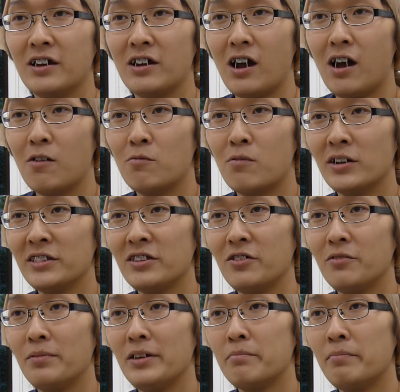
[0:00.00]
I want to be a
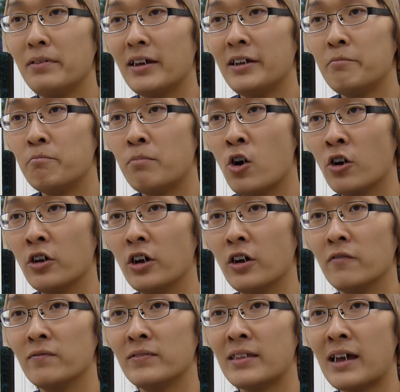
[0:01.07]
part of
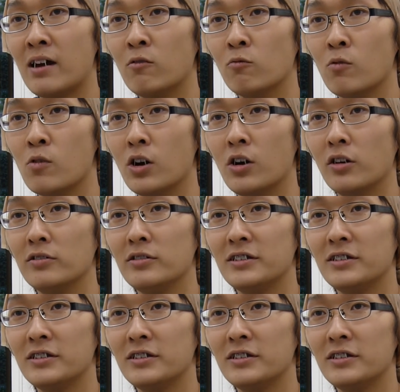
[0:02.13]
that world.